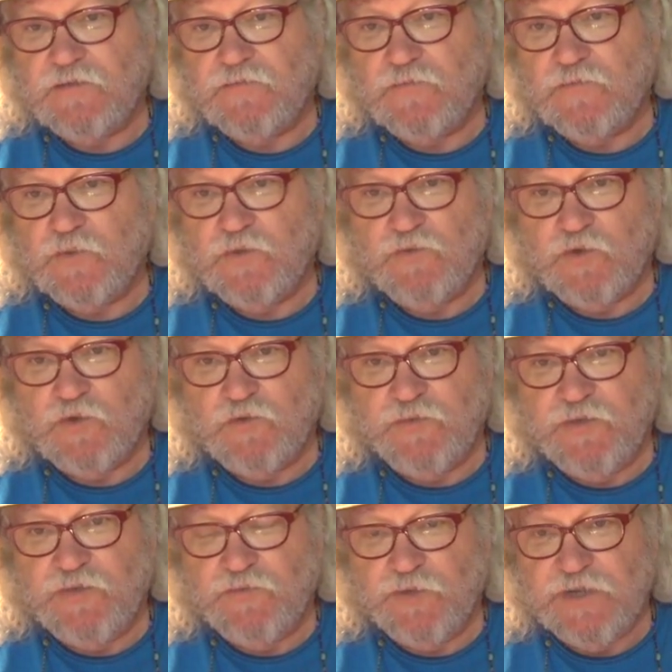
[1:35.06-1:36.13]
when we'll
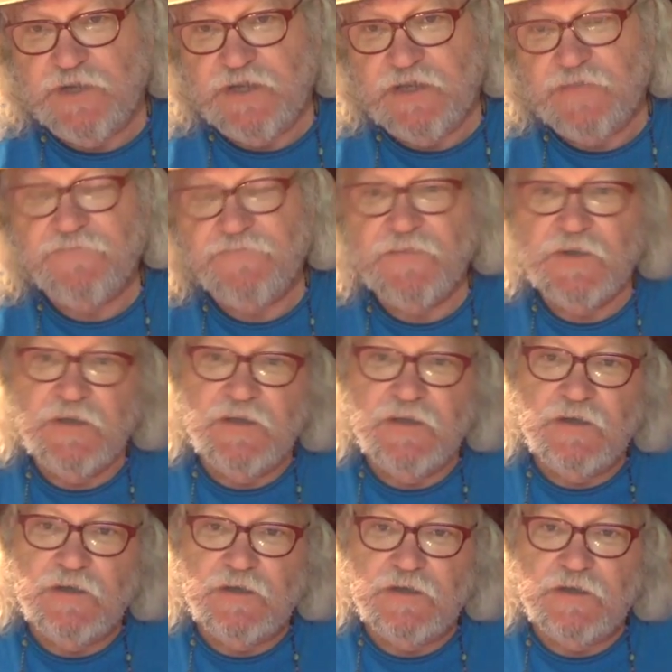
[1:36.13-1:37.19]
be reading
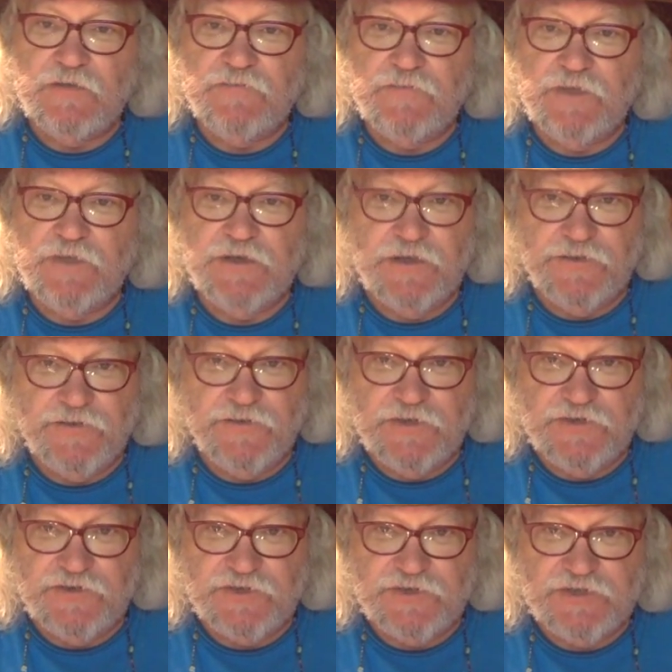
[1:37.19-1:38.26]
another
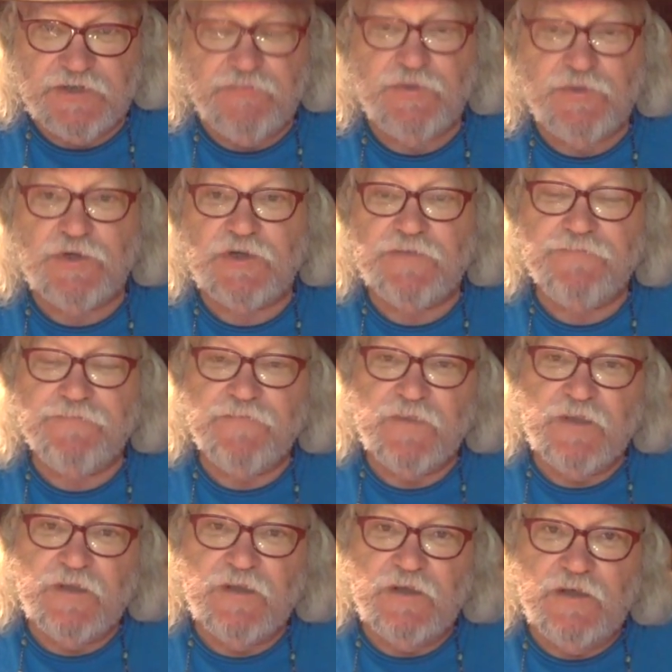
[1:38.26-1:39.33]
interesting book.
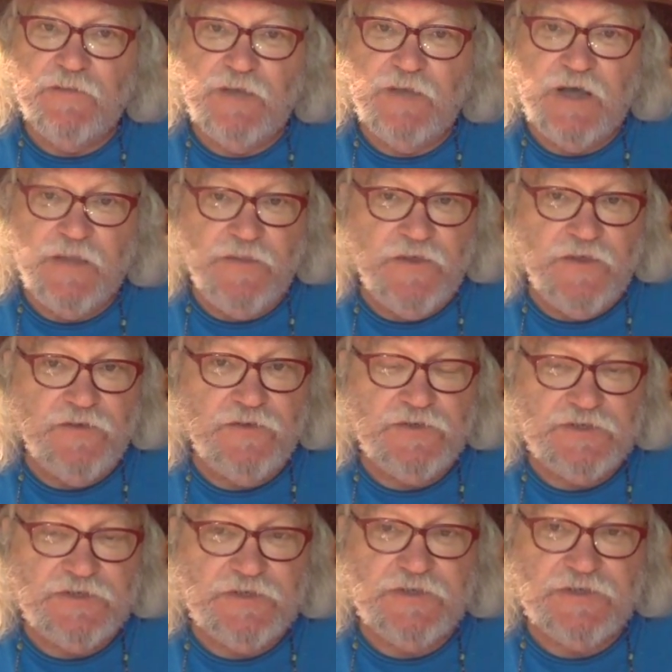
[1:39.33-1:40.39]
On
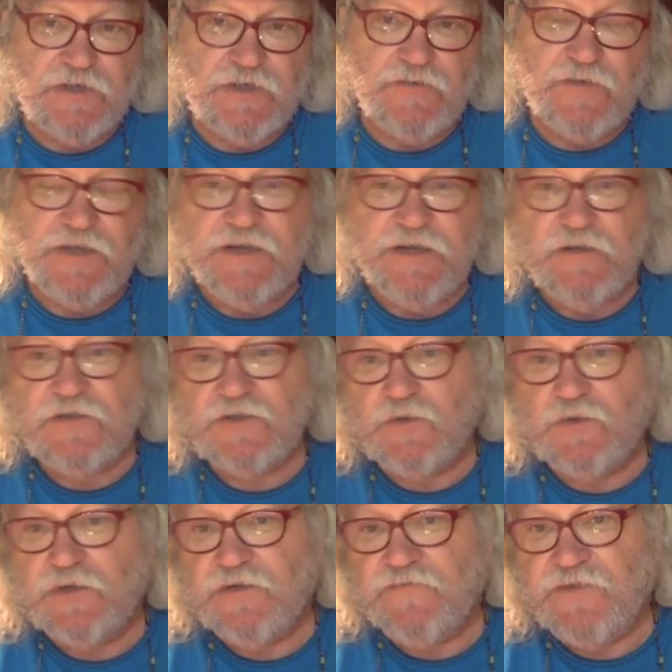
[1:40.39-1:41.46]
those, as I'll write
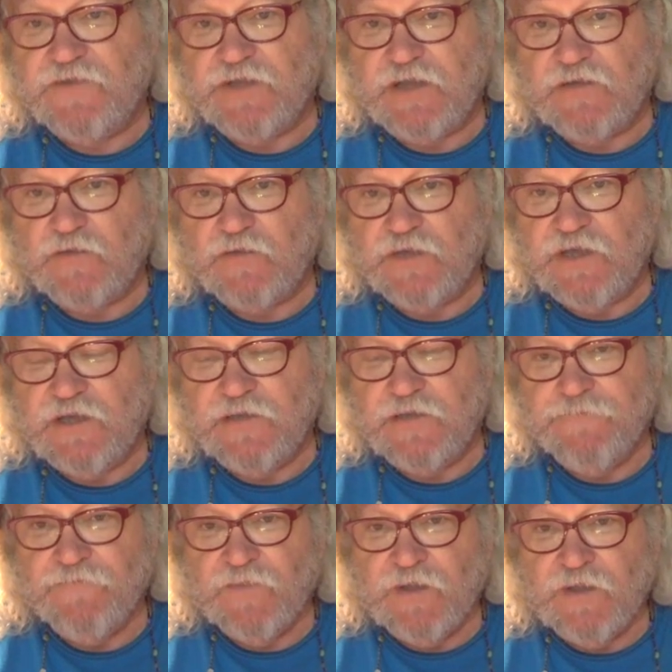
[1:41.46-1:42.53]
elsewhere for that week,
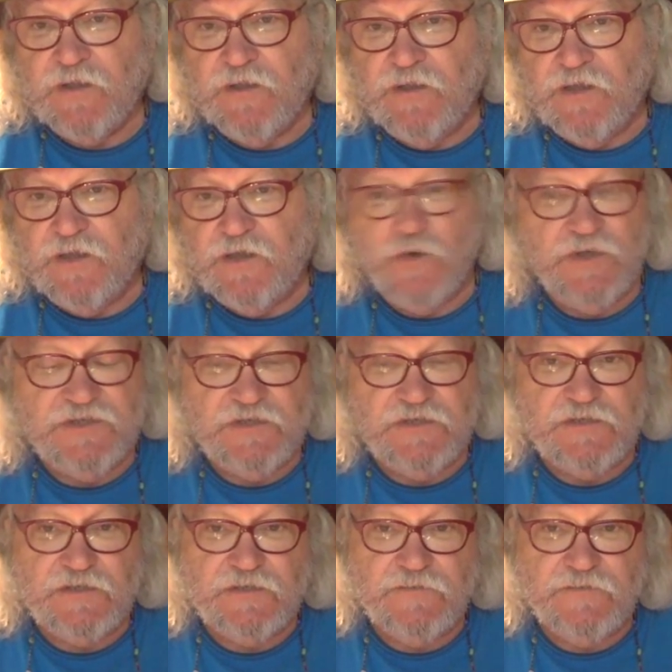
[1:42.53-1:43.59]
the quiz